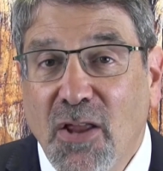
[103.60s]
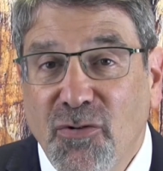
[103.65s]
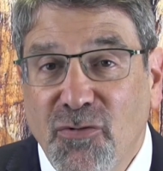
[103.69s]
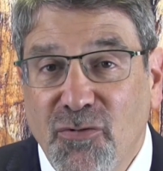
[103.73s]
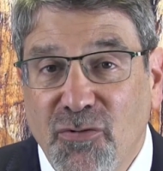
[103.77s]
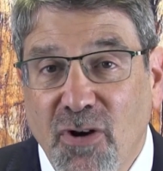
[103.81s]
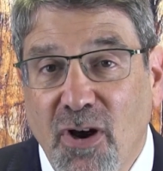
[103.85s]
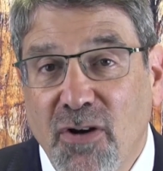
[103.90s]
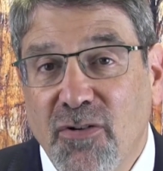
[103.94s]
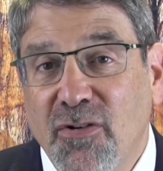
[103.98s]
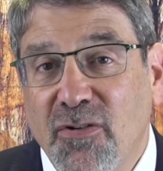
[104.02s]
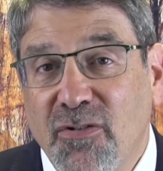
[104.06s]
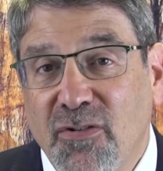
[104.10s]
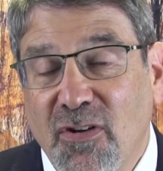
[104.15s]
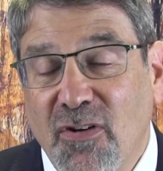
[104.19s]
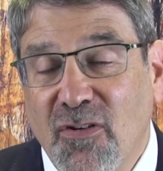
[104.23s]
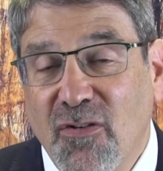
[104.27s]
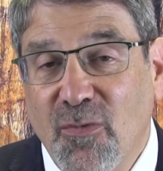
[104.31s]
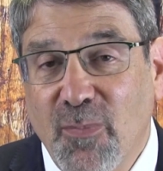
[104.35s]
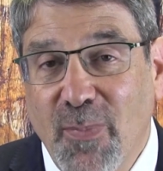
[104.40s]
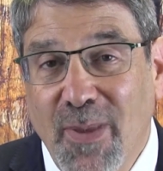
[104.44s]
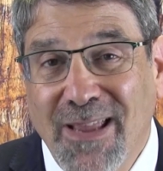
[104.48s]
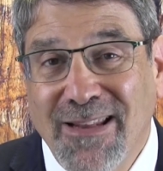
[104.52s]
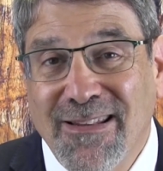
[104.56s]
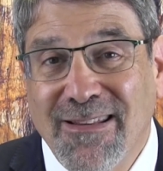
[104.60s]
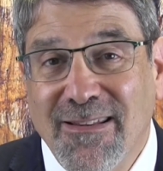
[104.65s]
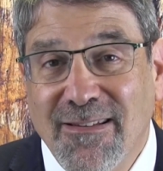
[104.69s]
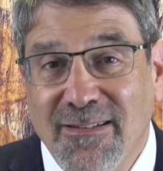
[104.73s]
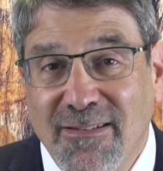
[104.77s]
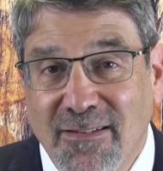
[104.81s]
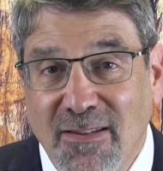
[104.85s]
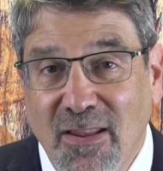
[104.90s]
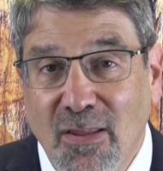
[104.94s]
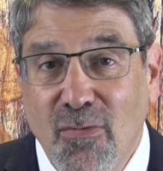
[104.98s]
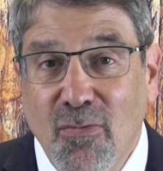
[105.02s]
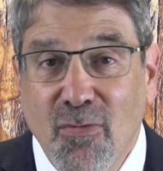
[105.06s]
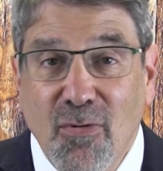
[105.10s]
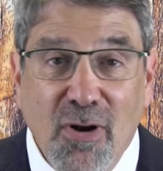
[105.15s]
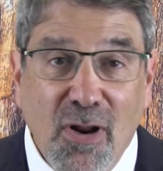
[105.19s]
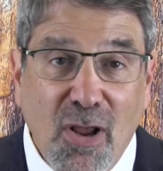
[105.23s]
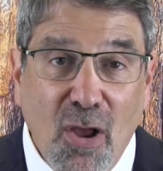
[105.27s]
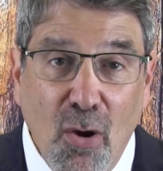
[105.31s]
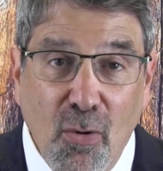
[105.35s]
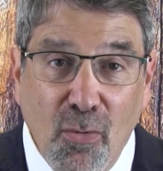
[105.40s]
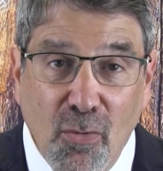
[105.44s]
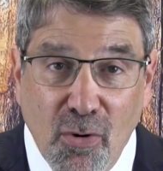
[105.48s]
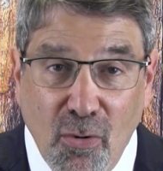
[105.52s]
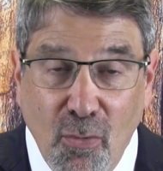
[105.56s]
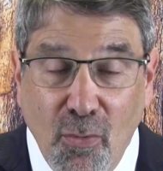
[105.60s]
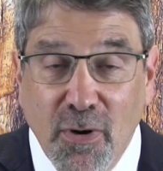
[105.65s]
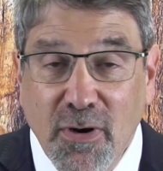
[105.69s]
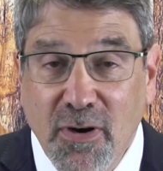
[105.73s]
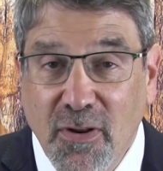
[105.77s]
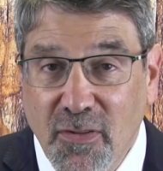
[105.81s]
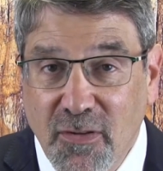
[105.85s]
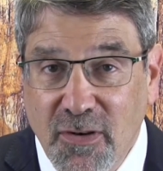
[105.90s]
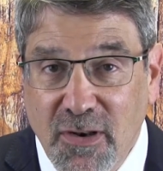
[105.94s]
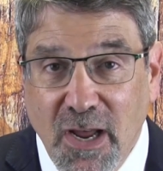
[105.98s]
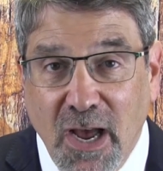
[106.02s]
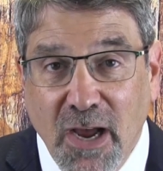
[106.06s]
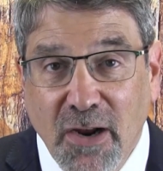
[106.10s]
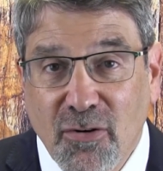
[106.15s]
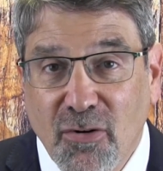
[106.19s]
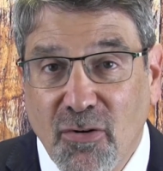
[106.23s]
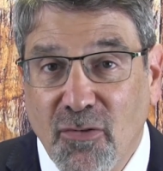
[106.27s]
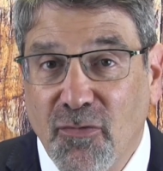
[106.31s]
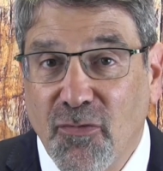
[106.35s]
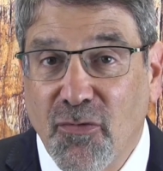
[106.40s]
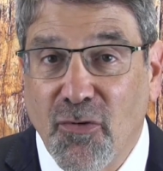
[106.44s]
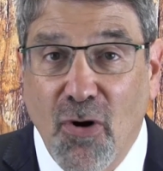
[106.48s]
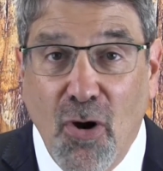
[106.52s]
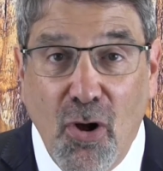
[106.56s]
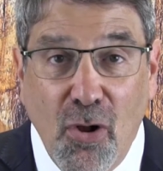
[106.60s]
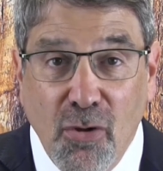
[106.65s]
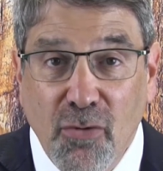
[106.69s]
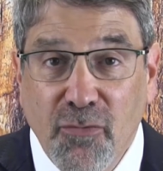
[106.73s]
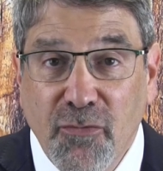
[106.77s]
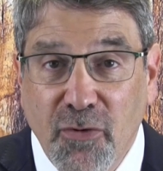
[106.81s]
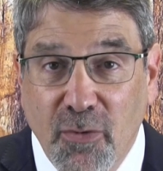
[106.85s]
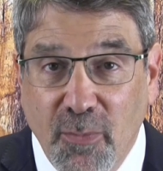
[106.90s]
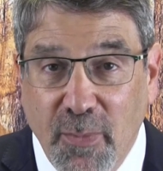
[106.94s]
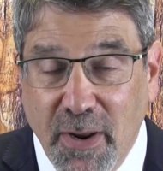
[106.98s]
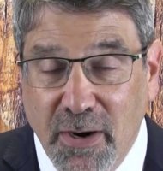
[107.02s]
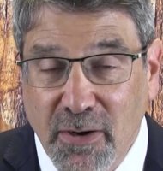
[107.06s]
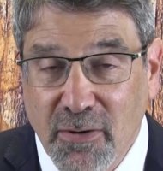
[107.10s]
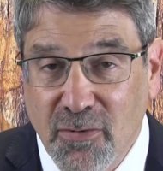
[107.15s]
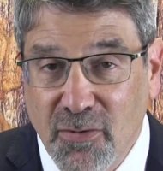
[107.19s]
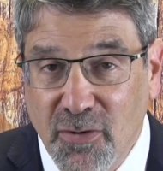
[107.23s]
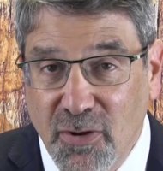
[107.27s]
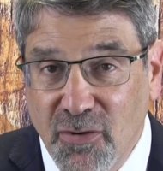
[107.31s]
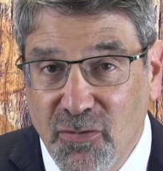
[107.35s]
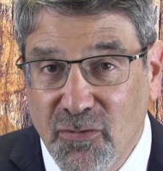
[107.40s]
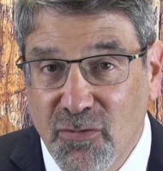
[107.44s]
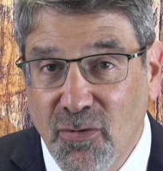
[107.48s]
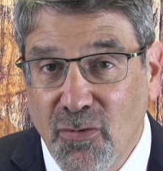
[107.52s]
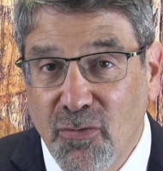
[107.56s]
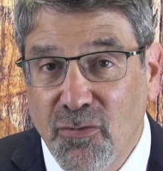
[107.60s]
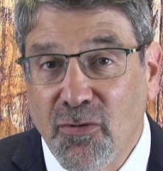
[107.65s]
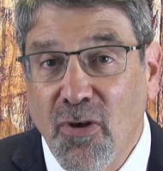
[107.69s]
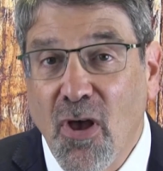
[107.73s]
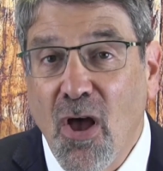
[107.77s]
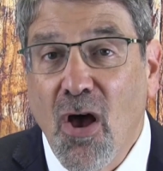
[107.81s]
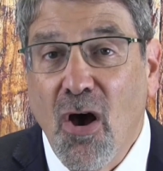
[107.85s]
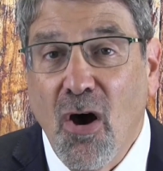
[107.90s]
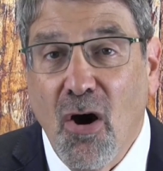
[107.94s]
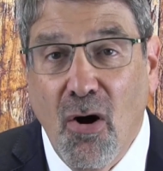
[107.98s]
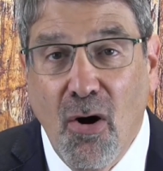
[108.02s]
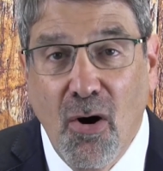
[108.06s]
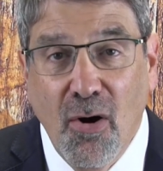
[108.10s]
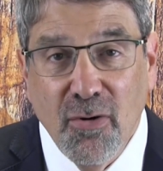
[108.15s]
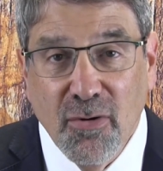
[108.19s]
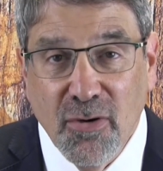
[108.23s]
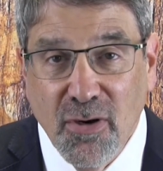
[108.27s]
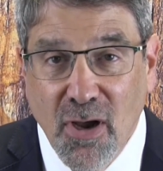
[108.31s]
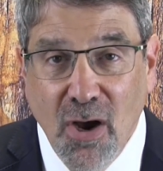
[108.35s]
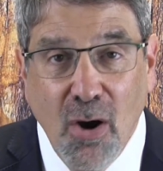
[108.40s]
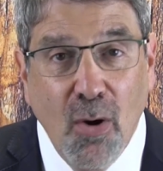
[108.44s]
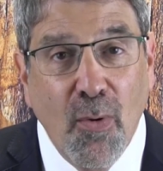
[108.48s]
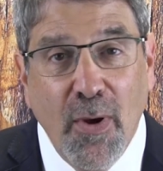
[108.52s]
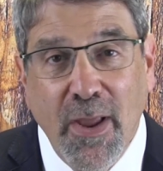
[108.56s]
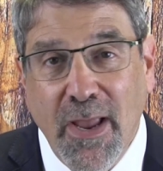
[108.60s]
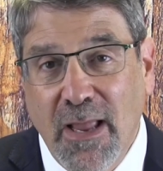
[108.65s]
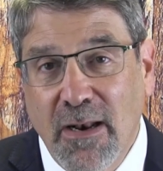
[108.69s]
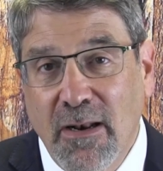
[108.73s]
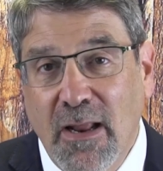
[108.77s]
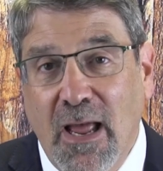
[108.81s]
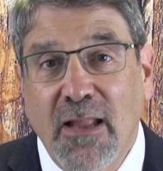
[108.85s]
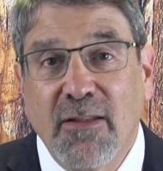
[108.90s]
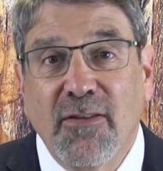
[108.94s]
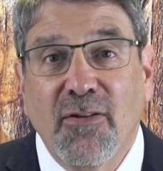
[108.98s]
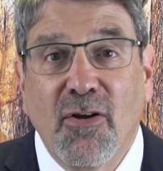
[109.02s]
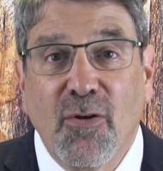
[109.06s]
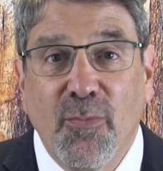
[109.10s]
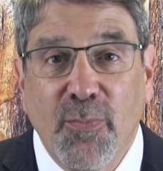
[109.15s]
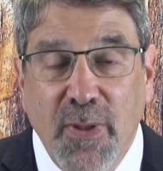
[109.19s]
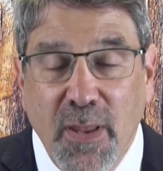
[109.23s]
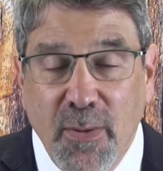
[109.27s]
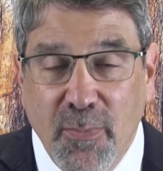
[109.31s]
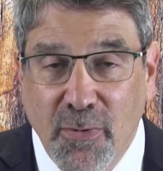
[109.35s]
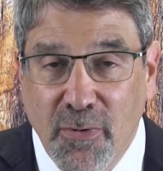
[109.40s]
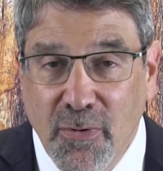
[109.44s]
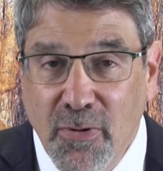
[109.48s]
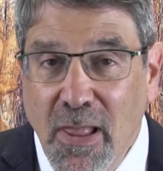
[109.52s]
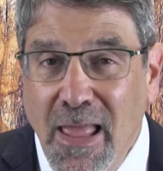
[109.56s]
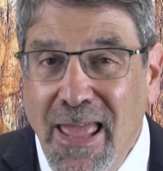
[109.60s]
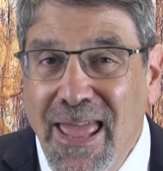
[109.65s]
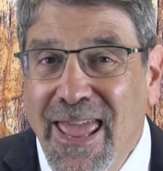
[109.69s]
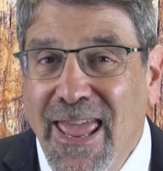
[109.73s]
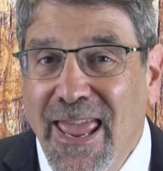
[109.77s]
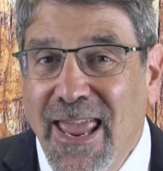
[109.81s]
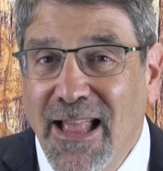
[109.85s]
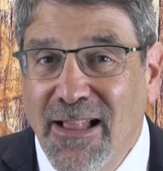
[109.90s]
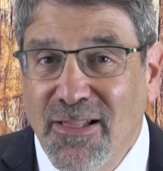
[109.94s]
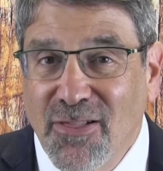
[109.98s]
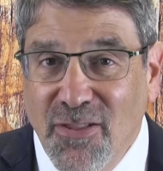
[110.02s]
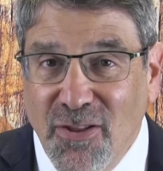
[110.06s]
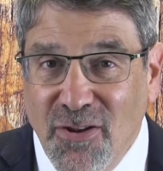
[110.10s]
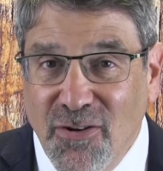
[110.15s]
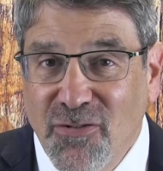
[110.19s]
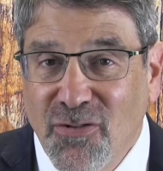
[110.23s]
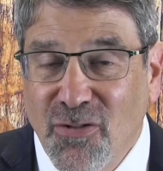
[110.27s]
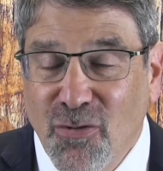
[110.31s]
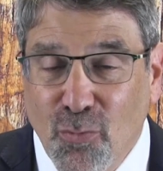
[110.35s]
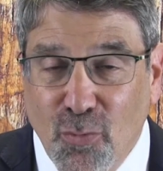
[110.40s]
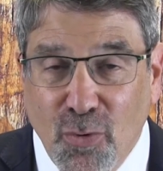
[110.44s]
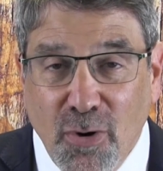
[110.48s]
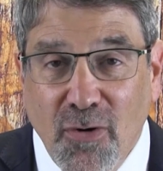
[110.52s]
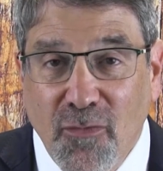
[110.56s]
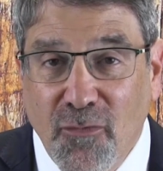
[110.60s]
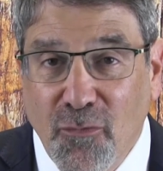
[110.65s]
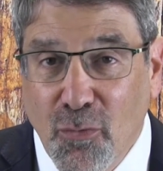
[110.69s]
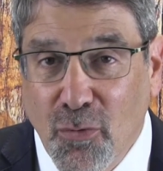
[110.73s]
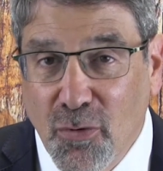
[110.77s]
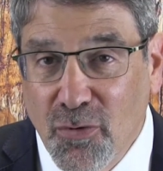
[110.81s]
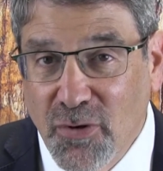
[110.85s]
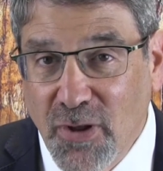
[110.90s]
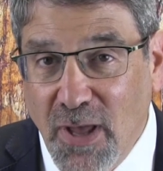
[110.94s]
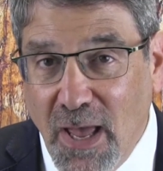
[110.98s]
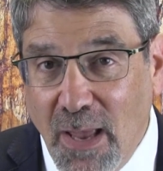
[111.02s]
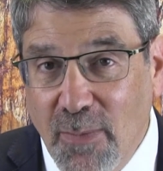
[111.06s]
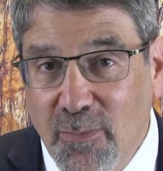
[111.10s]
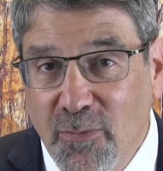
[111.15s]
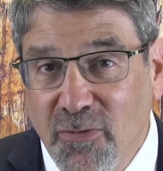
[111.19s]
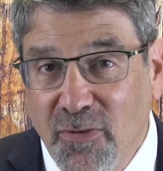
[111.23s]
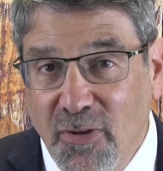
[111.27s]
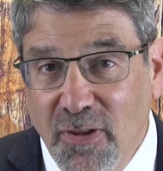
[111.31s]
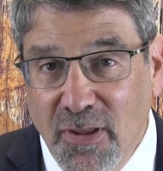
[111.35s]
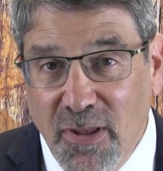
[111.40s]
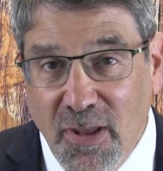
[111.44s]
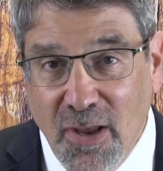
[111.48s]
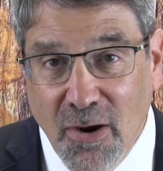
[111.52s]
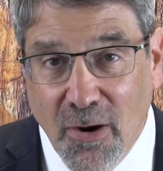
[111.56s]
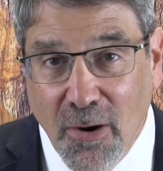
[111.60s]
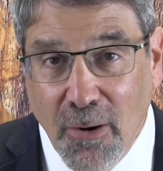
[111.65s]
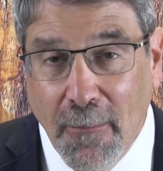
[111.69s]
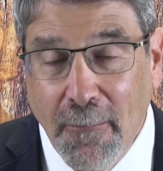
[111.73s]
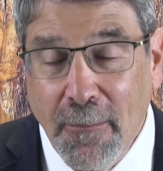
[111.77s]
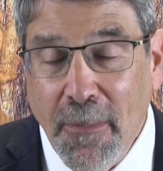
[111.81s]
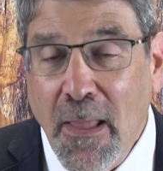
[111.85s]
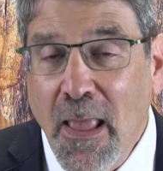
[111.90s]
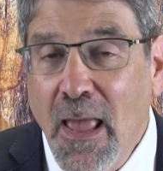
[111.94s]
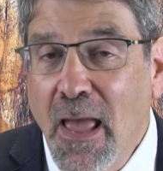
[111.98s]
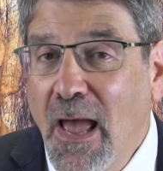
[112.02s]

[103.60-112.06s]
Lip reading: Judges expect to see you going to the doctor for all of your medical issues ongoing, and I tell people at least 3 or 4 times a year.